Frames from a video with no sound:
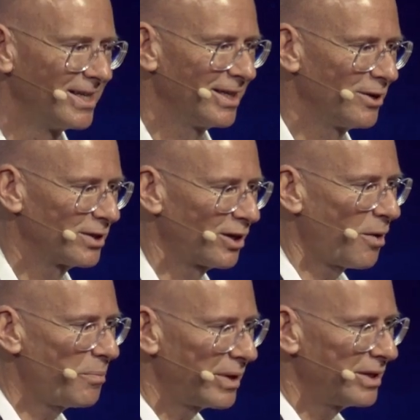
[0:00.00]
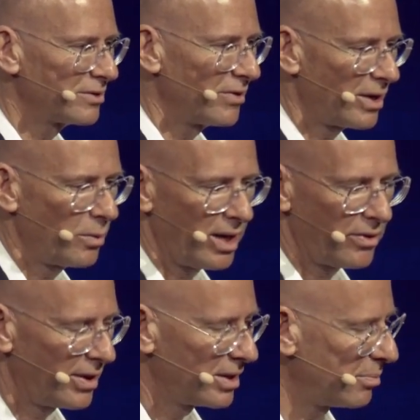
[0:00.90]
The company is very
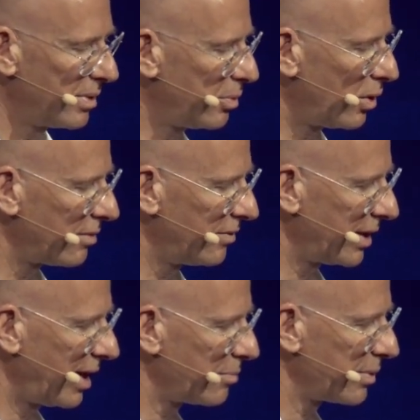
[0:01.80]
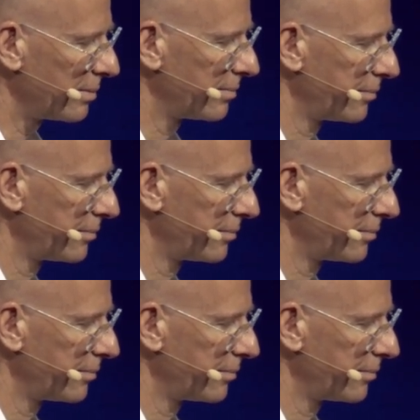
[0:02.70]
wealthy and the people are very happy.